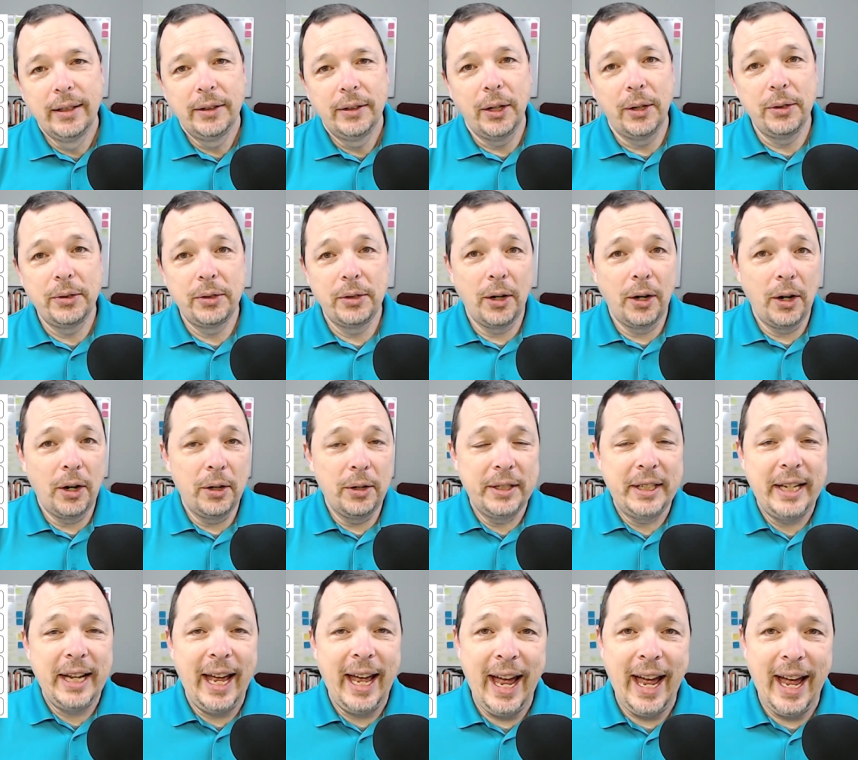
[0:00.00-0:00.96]
those are all
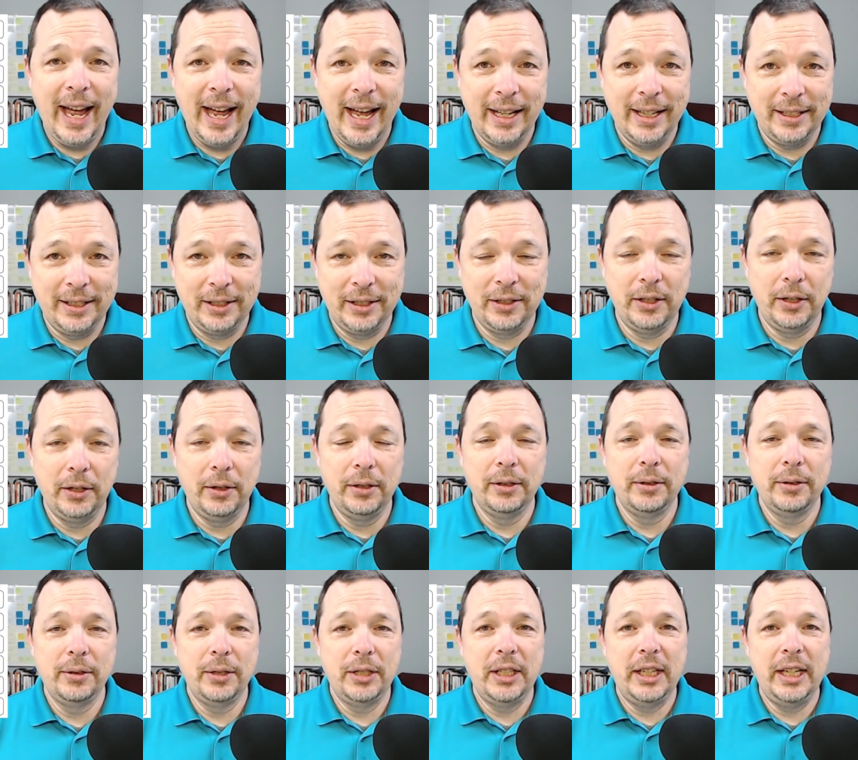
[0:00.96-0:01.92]
tasks. They're
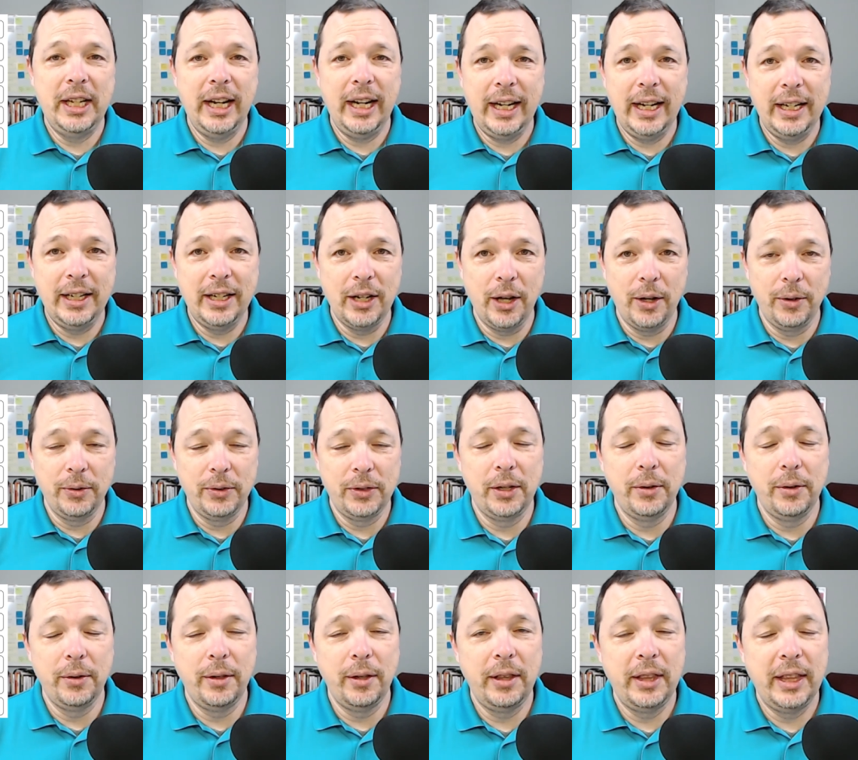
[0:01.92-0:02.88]
little sticky notes.
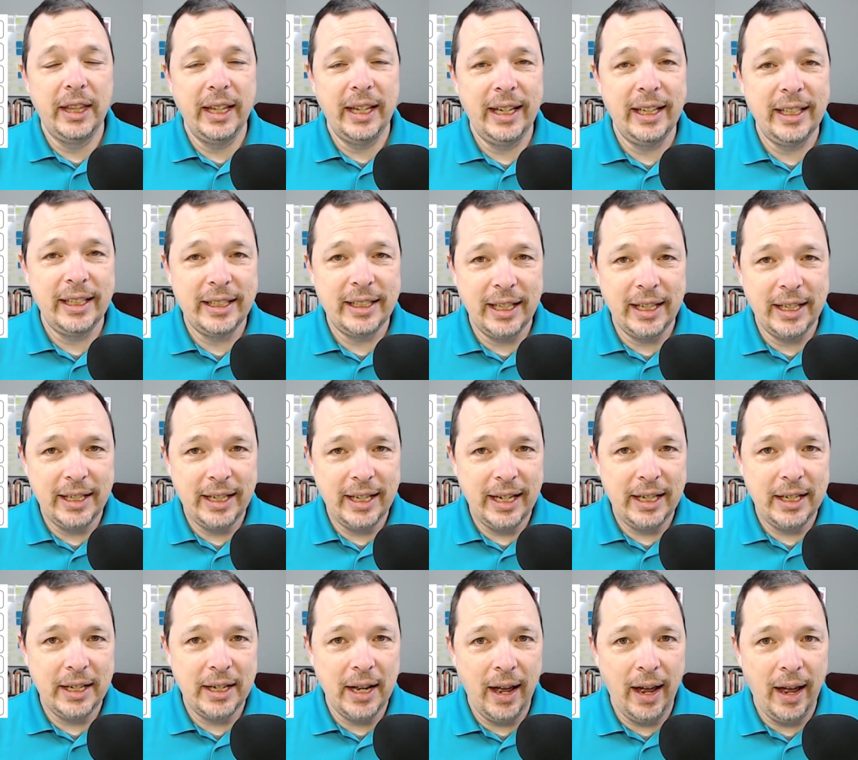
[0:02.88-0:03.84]
They're the things that
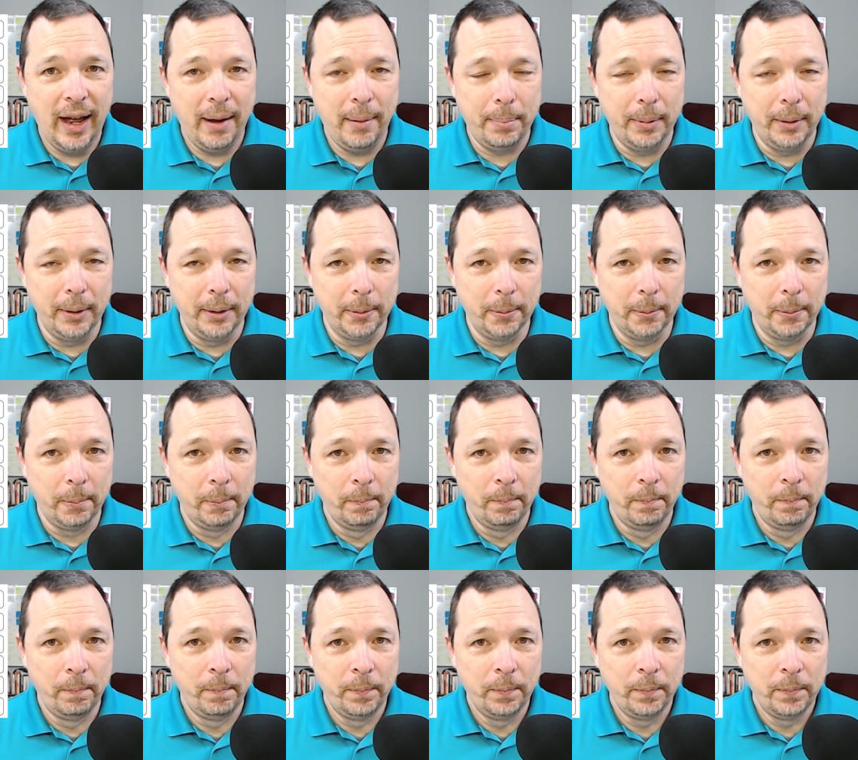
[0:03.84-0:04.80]
need to happen.
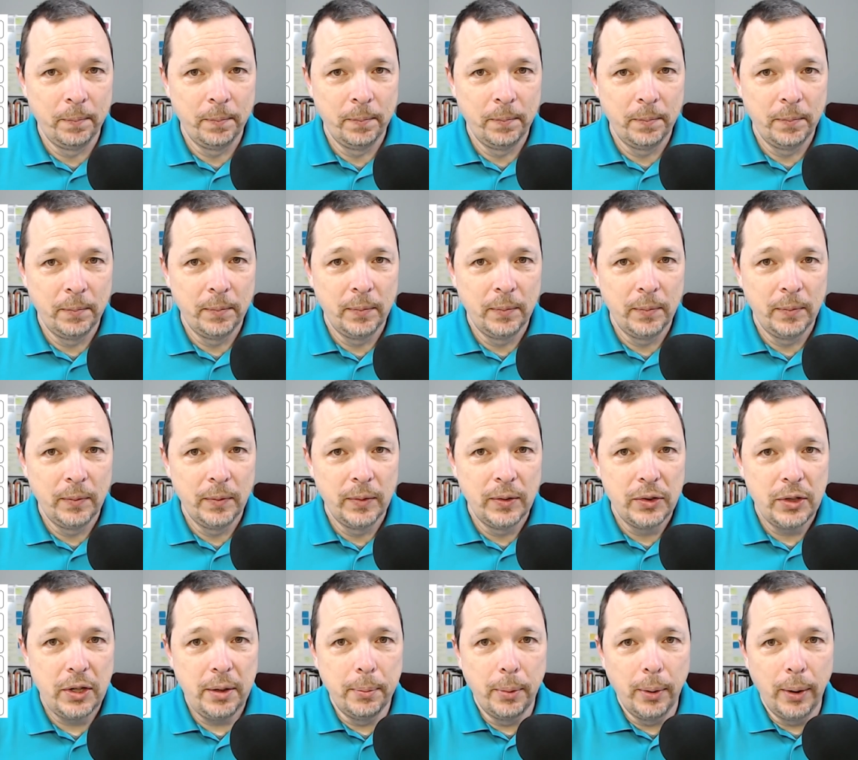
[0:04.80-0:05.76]

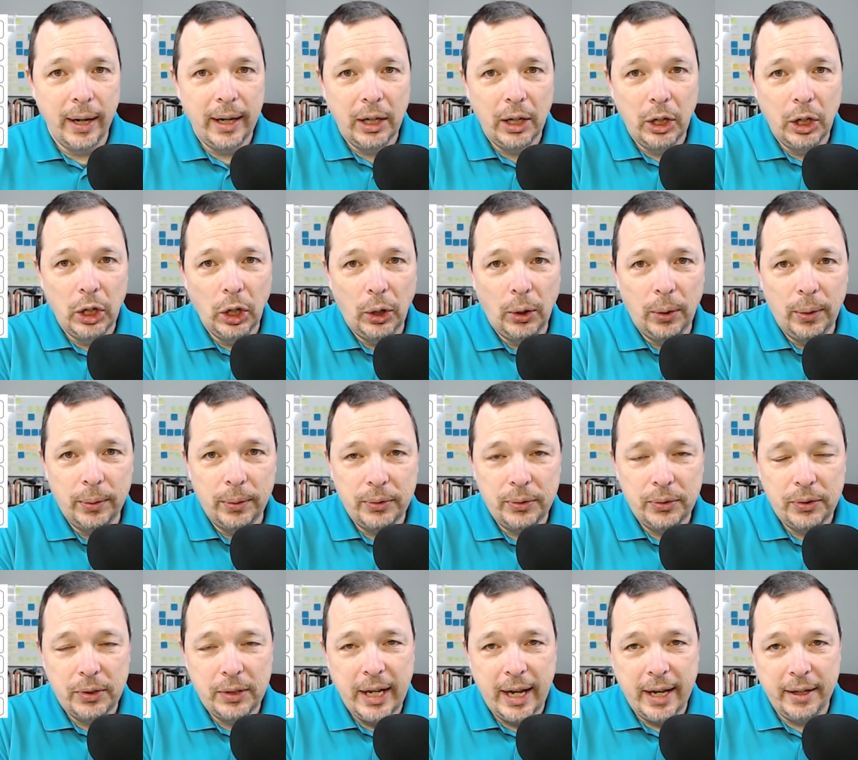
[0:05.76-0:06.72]
So you break
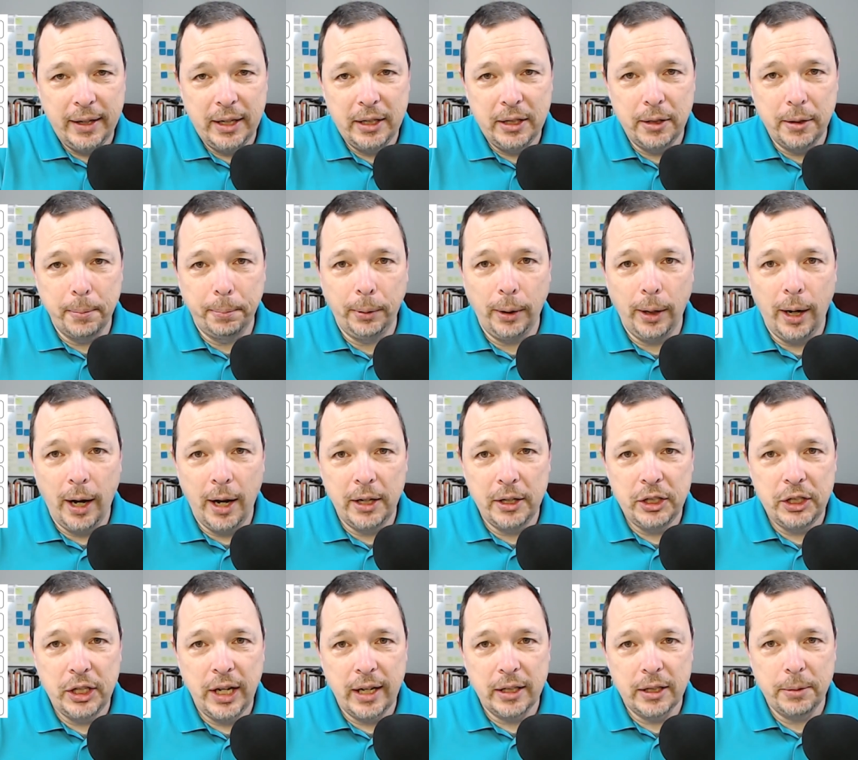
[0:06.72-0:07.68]
goals down into
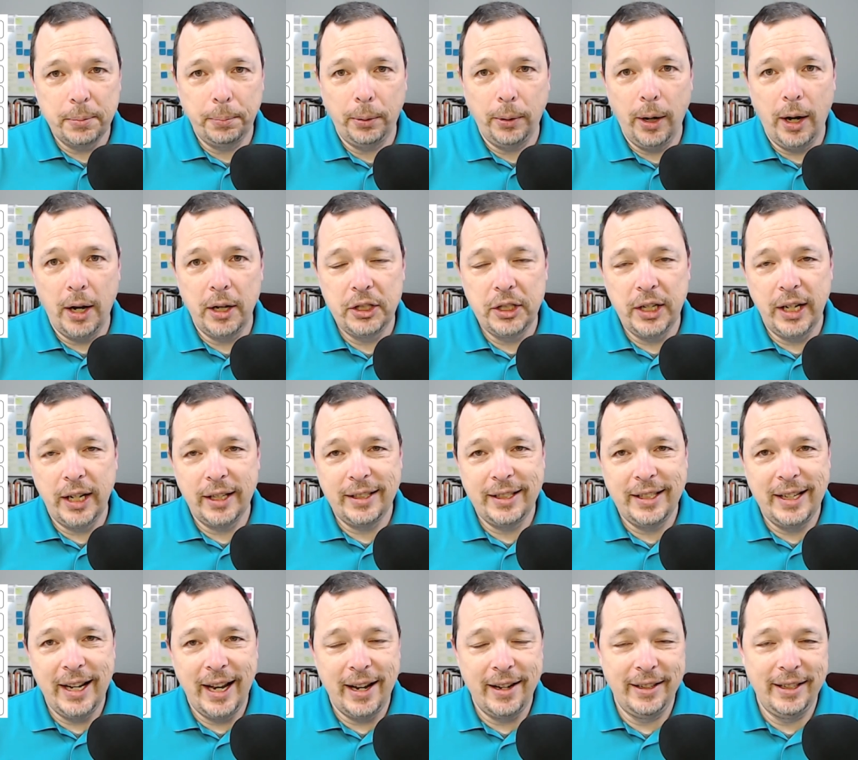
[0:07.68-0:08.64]
projects,
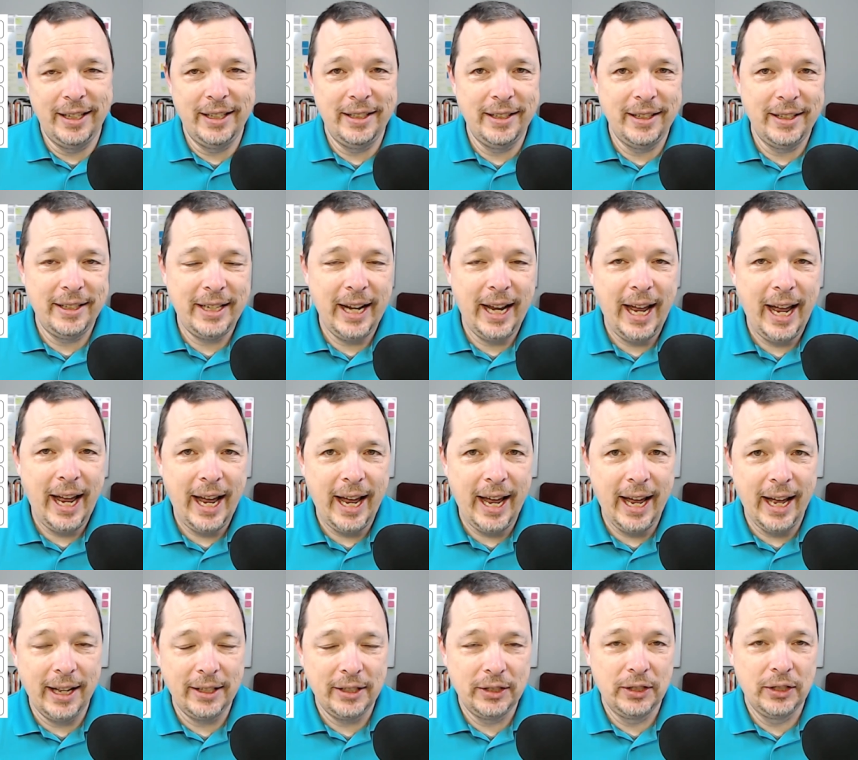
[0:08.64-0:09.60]
projects down into
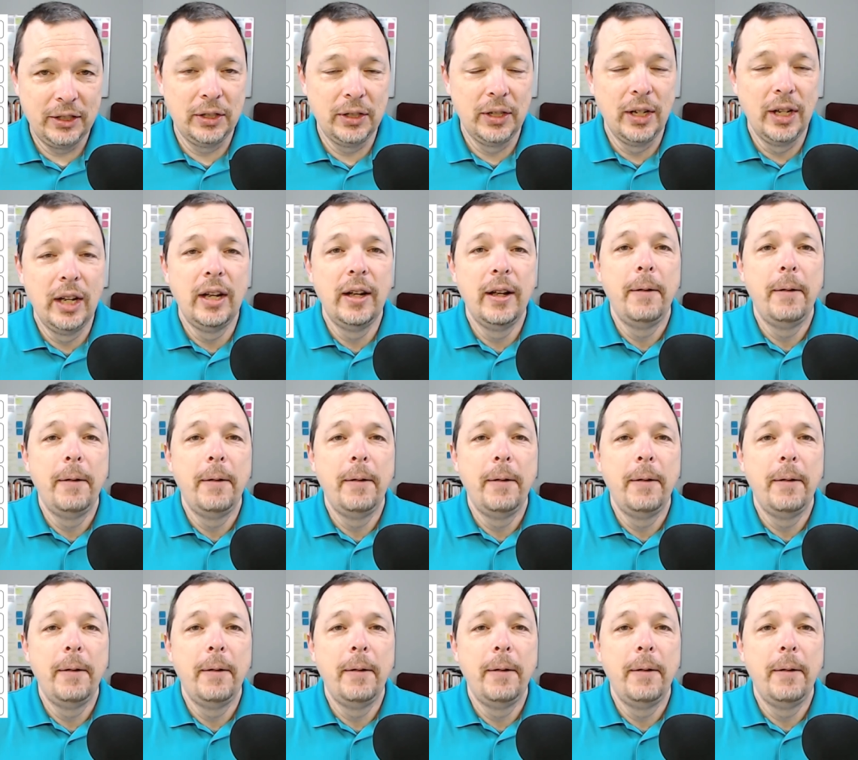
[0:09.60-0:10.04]
tasks